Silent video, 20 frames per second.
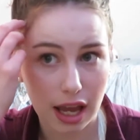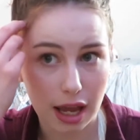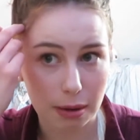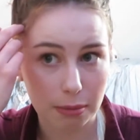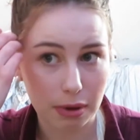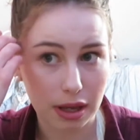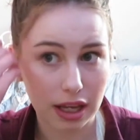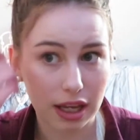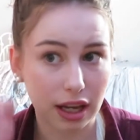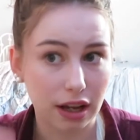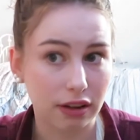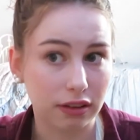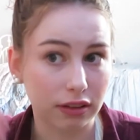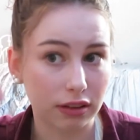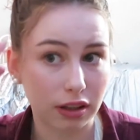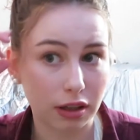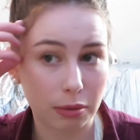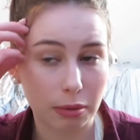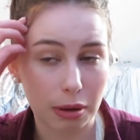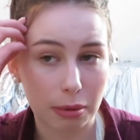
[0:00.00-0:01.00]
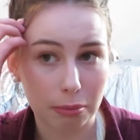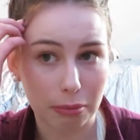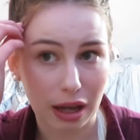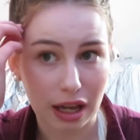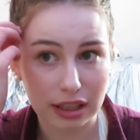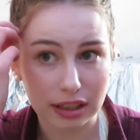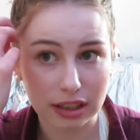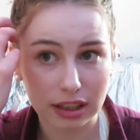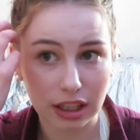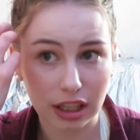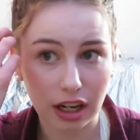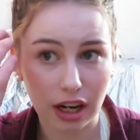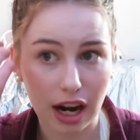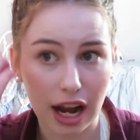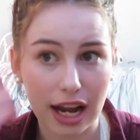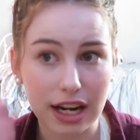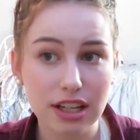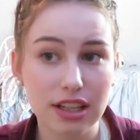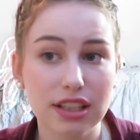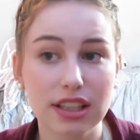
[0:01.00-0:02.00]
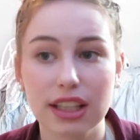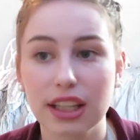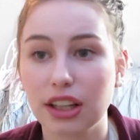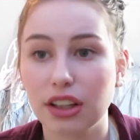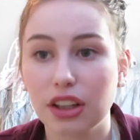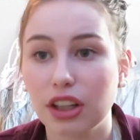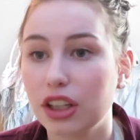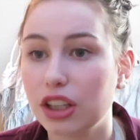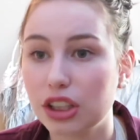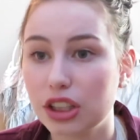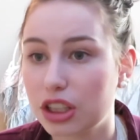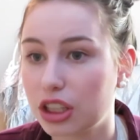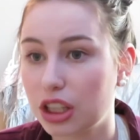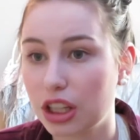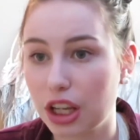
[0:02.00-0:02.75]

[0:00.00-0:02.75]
and make it a little bit messier. I just think it looks